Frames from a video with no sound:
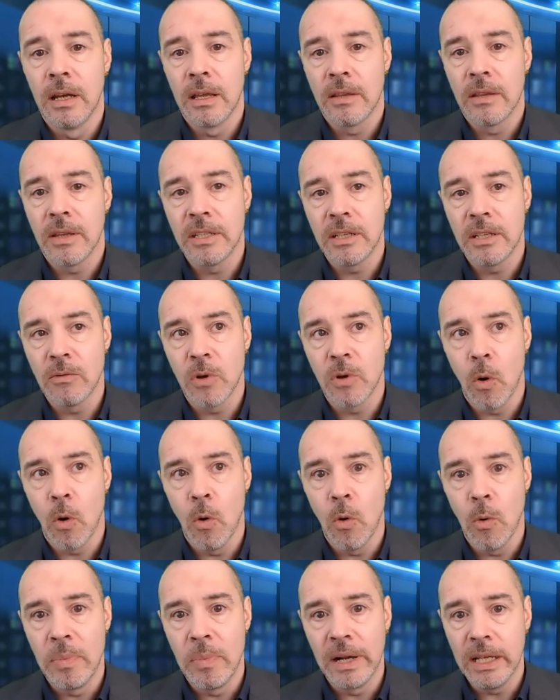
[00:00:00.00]
They don't
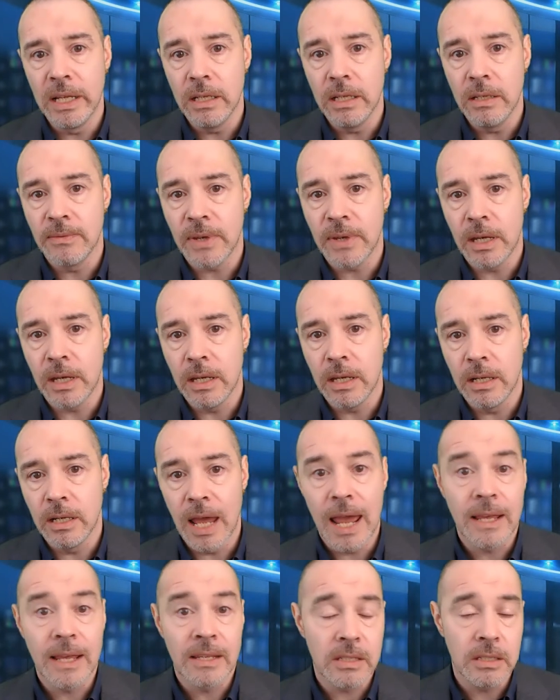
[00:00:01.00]
all believe in
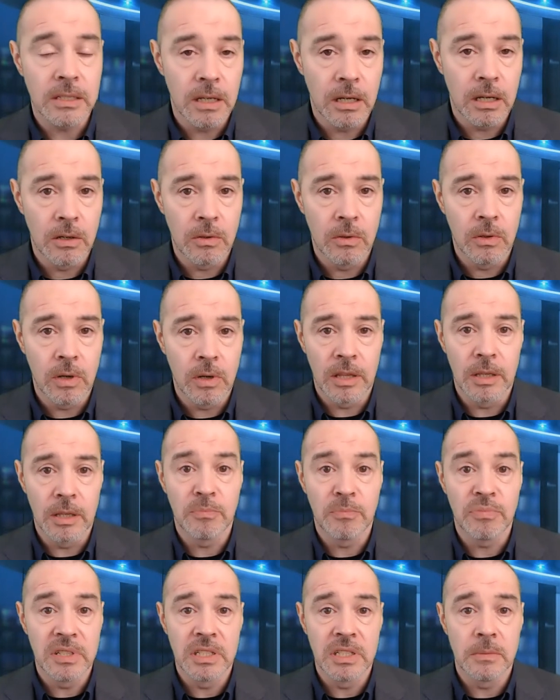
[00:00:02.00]
SEO and the
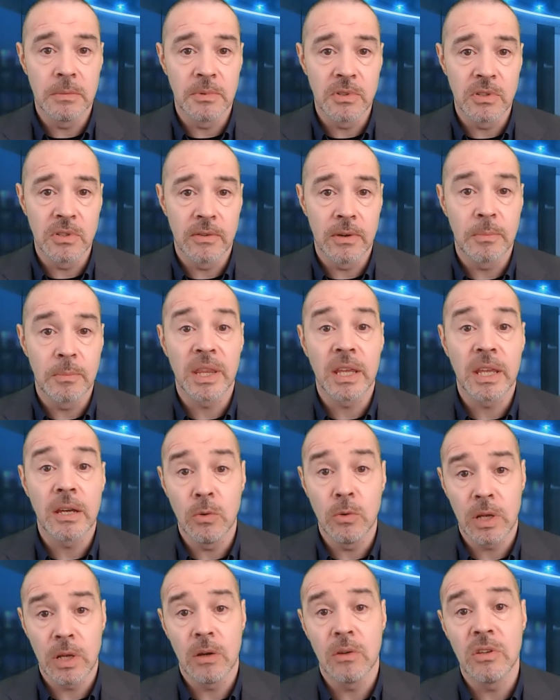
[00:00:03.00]
principles of it, but they all
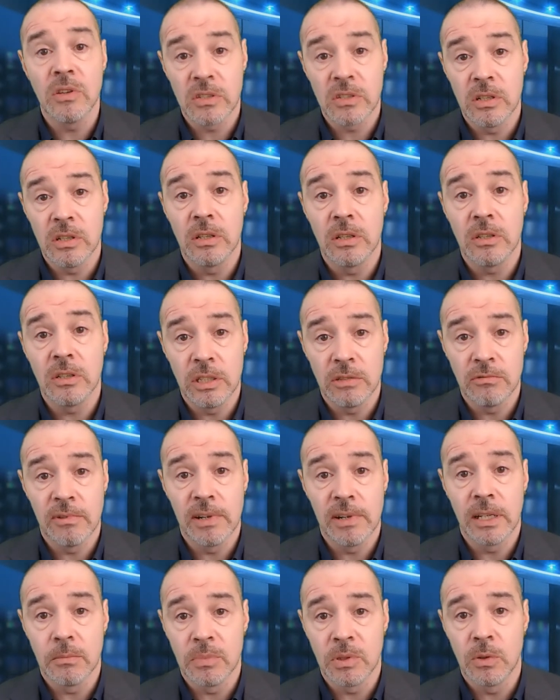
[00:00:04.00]
know that search is
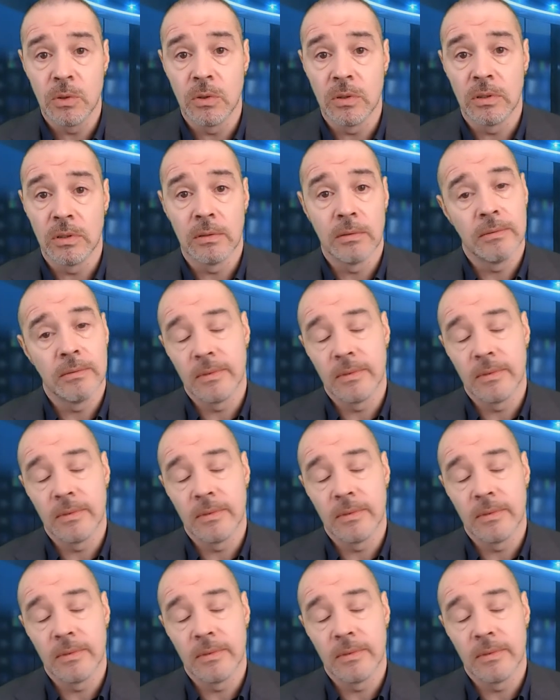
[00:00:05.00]
really important.